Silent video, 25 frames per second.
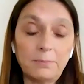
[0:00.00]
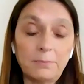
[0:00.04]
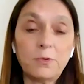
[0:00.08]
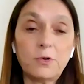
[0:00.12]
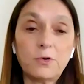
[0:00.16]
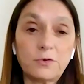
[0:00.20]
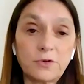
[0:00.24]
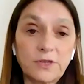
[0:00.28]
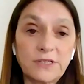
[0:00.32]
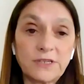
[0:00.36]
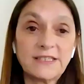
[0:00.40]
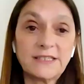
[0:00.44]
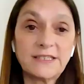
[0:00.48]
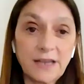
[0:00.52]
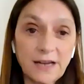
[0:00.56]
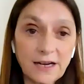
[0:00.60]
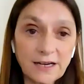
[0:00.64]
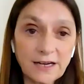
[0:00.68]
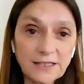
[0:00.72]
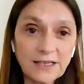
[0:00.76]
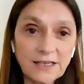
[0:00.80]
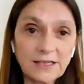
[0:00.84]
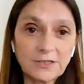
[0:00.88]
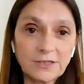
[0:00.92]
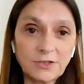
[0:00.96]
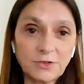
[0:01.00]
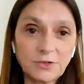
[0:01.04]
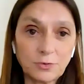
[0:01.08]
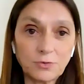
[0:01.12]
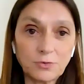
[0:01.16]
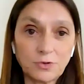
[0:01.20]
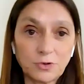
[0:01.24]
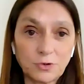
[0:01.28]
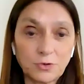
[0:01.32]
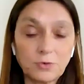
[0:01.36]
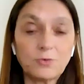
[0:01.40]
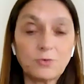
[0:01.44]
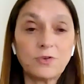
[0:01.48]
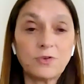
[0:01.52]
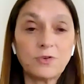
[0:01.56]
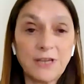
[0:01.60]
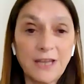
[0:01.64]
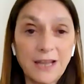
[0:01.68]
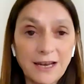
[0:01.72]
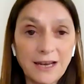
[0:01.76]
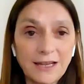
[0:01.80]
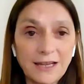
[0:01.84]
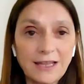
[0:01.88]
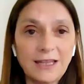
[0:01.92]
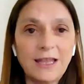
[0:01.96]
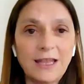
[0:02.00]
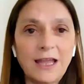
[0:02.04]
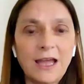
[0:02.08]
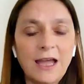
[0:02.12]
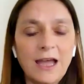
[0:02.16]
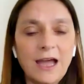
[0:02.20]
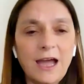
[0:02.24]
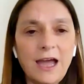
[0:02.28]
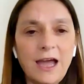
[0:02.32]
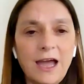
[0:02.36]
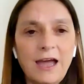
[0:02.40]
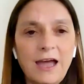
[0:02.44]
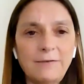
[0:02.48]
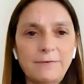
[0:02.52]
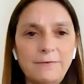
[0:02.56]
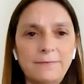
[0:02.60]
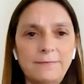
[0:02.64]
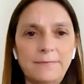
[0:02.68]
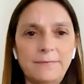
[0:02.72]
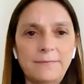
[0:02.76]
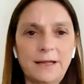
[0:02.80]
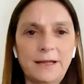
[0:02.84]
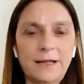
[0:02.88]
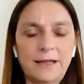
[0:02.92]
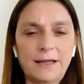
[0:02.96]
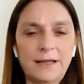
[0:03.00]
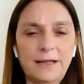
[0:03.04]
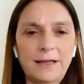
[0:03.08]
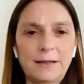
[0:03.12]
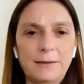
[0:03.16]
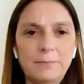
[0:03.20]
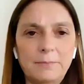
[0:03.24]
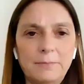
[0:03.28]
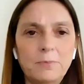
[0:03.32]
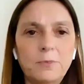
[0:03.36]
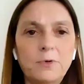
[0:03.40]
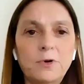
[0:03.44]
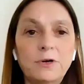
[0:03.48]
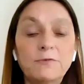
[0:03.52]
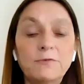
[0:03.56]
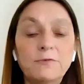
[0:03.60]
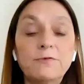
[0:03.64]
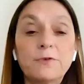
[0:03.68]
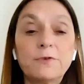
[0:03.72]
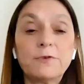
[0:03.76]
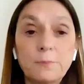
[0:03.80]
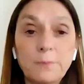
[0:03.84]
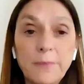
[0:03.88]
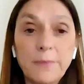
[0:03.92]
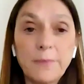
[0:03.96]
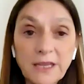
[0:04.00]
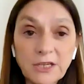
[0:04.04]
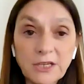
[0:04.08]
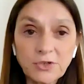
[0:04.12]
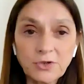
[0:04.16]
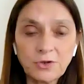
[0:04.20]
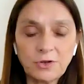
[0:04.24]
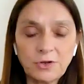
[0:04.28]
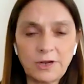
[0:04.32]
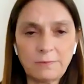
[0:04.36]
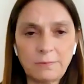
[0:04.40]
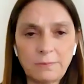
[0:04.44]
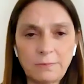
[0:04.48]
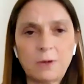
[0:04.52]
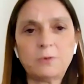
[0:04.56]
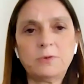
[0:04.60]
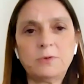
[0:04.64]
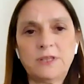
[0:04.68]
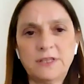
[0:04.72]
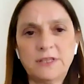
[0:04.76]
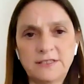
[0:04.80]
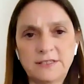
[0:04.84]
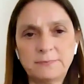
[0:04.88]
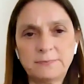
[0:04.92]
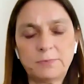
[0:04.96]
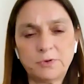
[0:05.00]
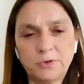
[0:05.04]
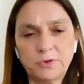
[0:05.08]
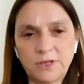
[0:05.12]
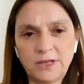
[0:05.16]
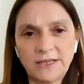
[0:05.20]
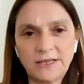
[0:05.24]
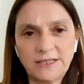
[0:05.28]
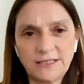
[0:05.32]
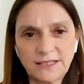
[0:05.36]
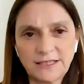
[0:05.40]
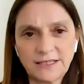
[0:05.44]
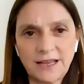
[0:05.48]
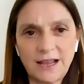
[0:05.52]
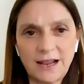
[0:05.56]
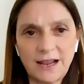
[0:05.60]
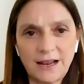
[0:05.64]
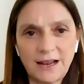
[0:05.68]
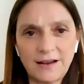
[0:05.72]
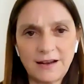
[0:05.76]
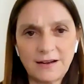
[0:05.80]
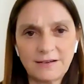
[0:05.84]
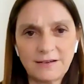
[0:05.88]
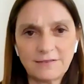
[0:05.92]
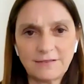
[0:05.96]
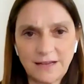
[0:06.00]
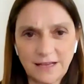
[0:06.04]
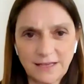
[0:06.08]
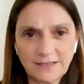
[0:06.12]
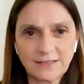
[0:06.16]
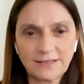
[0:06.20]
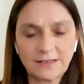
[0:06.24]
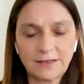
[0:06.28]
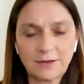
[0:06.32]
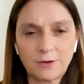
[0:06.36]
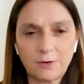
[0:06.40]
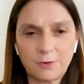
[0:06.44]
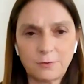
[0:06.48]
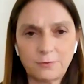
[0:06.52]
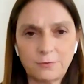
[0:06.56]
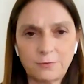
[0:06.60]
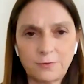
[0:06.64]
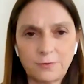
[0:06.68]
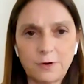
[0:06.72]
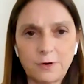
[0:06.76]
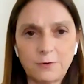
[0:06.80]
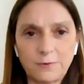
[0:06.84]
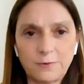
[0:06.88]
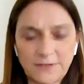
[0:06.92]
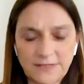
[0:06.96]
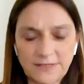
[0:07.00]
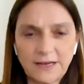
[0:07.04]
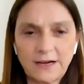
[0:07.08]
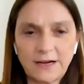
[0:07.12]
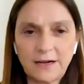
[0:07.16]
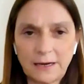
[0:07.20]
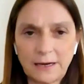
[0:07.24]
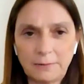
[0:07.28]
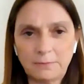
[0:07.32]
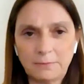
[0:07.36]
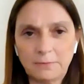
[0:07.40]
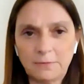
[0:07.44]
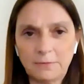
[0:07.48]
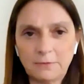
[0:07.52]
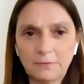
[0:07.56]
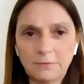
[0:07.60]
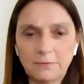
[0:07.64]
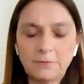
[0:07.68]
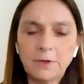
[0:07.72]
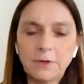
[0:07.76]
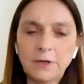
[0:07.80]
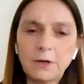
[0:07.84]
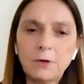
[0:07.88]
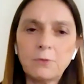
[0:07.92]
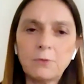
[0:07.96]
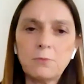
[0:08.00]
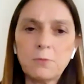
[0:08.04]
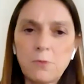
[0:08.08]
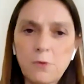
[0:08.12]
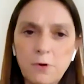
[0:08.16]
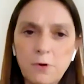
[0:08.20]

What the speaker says: more research to really have more information about this potential risk of SRM. We know